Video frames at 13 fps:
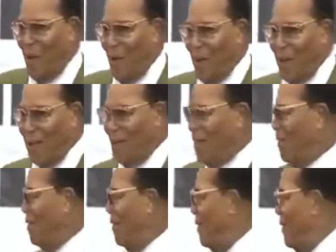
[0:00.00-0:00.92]
coin
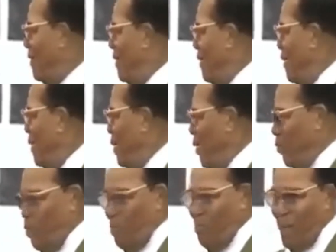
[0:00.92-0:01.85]

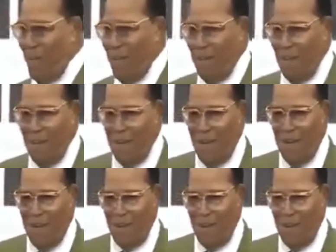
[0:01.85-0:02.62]
will be the